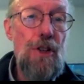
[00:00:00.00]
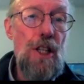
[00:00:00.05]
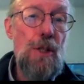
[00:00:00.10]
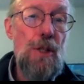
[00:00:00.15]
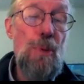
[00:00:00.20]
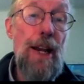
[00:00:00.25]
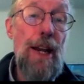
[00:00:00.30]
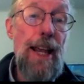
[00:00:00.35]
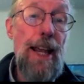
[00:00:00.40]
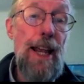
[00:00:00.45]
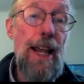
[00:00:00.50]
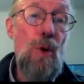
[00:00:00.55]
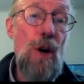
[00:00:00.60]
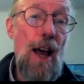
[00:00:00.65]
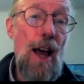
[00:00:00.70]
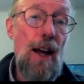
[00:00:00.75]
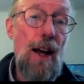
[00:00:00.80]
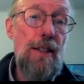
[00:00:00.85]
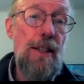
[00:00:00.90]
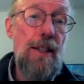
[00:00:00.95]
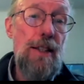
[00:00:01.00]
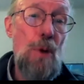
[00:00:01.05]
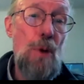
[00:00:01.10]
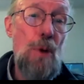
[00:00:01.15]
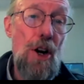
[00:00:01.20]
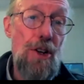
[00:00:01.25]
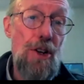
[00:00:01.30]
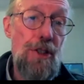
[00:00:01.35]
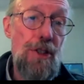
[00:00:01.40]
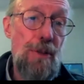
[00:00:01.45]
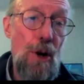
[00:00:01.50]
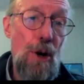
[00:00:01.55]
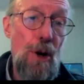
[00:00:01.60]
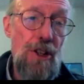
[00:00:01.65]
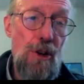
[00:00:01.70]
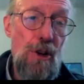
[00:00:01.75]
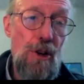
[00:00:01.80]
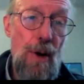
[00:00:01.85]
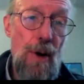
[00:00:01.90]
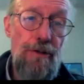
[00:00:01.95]
spring equinox in March
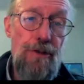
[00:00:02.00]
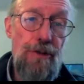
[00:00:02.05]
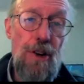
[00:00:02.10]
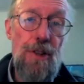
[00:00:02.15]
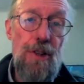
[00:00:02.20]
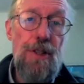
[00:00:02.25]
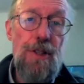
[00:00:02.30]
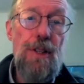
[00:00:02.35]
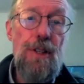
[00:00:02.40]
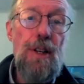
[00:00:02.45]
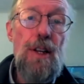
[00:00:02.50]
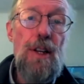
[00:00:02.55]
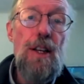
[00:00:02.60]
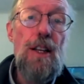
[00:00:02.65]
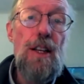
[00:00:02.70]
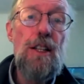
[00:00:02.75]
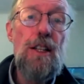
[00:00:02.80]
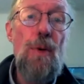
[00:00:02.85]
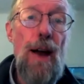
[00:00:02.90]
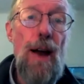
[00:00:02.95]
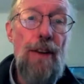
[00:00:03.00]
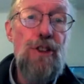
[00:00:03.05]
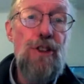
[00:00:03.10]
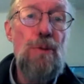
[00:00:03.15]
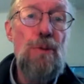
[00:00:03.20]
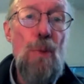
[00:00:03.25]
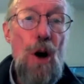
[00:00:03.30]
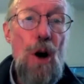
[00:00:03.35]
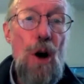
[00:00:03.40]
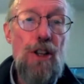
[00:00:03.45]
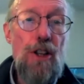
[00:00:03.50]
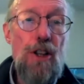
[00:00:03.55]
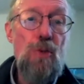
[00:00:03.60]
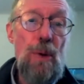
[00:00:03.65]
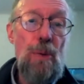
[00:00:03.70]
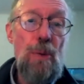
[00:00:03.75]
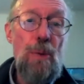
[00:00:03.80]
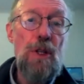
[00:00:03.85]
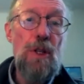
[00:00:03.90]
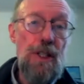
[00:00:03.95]
21st. So after
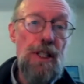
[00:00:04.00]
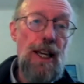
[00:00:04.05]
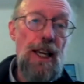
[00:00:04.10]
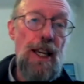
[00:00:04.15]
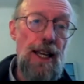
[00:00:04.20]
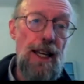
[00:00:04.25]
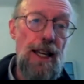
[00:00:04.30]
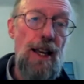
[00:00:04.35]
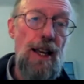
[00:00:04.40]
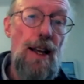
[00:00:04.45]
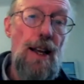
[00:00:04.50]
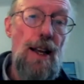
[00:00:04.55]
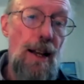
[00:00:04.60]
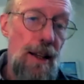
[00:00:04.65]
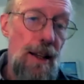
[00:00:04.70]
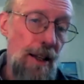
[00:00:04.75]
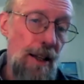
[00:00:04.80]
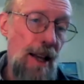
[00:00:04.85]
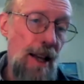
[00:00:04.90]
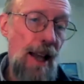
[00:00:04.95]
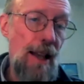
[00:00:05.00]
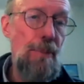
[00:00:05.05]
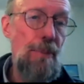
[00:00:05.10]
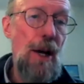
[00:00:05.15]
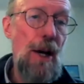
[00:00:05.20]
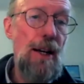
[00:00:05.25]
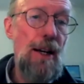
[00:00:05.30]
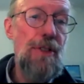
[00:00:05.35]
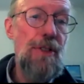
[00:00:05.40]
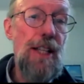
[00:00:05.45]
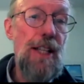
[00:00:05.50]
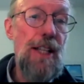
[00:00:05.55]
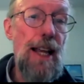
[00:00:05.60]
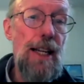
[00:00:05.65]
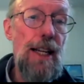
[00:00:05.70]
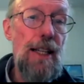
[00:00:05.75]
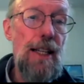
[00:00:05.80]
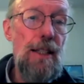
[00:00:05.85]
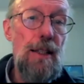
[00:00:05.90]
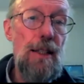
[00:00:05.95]
March, we will see the Taliban have
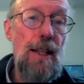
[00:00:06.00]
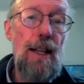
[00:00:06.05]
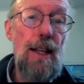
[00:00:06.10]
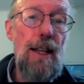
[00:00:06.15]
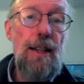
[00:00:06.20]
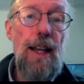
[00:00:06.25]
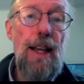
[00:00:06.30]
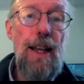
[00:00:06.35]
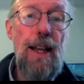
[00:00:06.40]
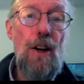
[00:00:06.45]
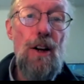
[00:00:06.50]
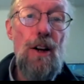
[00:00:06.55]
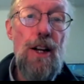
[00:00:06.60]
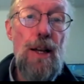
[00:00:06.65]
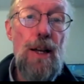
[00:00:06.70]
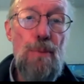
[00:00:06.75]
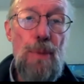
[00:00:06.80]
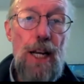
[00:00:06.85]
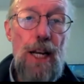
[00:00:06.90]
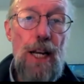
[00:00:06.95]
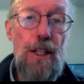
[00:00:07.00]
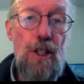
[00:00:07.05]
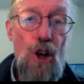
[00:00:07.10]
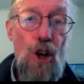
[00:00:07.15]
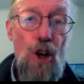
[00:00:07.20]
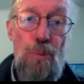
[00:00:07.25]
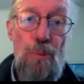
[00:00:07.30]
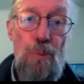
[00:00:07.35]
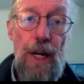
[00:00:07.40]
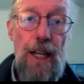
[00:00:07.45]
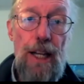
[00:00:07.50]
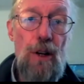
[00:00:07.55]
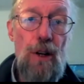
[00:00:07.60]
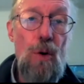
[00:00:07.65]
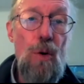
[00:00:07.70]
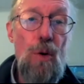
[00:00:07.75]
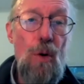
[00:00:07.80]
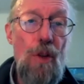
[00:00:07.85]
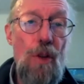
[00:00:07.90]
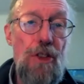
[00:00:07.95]
stated that they are committed to opening
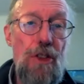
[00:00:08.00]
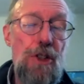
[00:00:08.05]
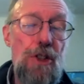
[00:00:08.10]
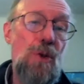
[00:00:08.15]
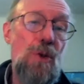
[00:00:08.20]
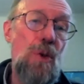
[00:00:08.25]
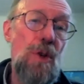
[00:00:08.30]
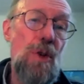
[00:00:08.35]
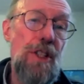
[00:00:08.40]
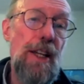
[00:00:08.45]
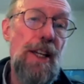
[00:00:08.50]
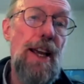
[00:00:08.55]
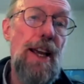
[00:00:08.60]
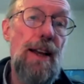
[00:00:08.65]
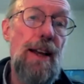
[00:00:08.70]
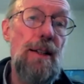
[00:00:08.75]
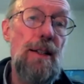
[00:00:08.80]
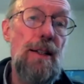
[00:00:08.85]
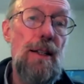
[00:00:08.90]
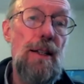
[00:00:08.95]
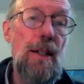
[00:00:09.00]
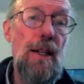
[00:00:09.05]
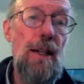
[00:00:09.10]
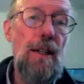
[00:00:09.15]
all the schools again.